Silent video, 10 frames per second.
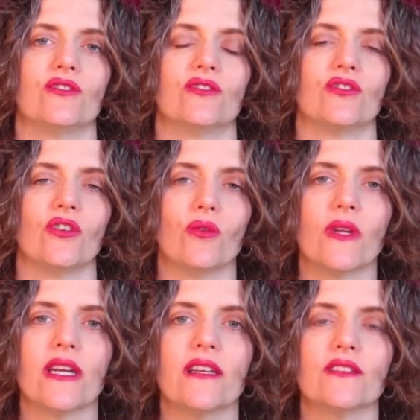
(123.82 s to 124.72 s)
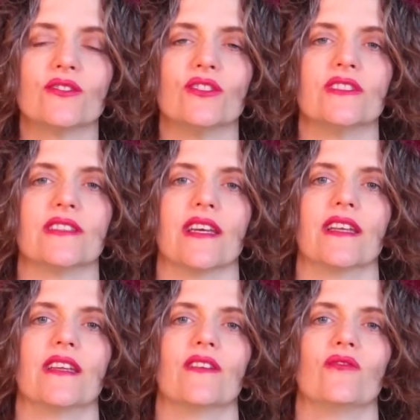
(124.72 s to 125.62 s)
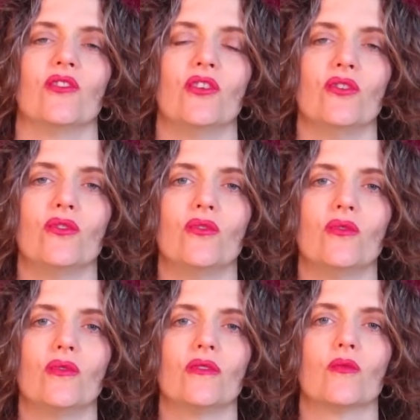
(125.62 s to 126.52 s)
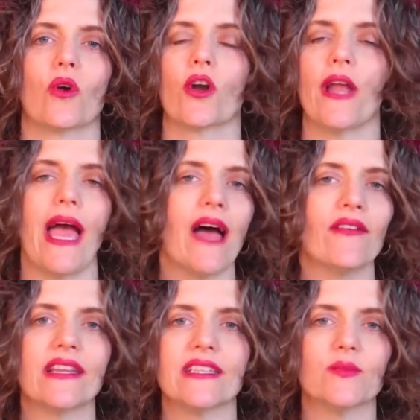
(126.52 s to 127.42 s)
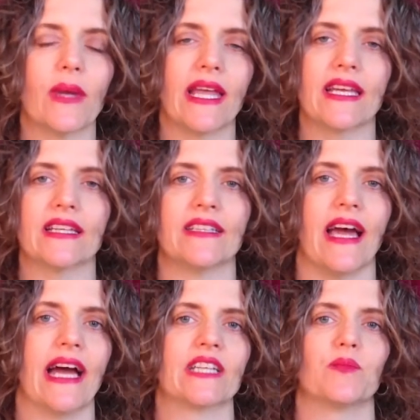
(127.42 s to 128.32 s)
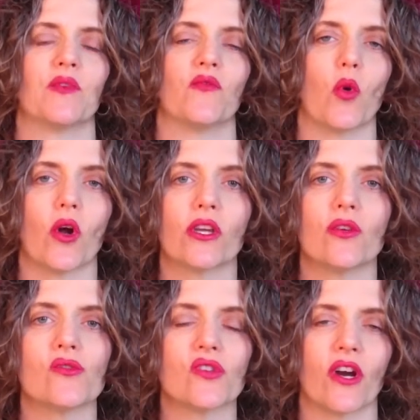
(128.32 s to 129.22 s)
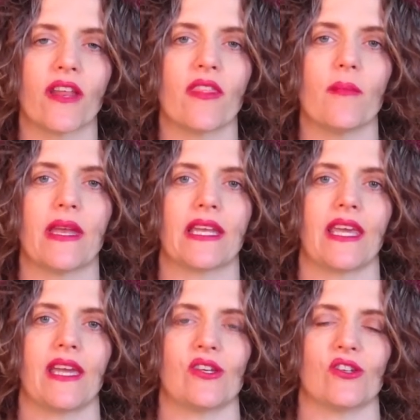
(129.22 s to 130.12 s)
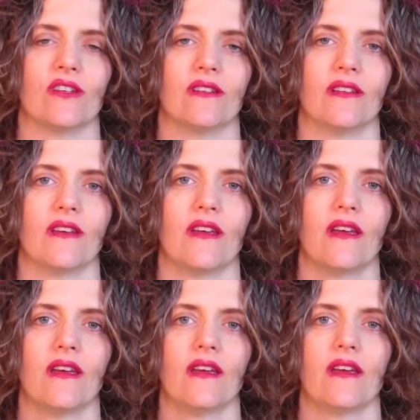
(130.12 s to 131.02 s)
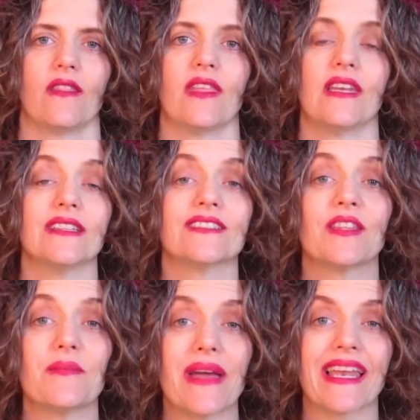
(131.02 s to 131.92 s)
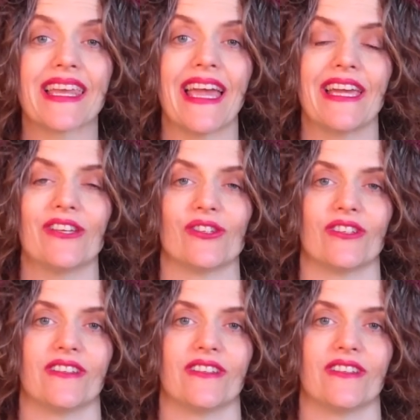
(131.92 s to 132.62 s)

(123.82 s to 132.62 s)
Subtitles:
Julie, she said, if you weren't having these panic attacks before you started the medication, then it's the medication.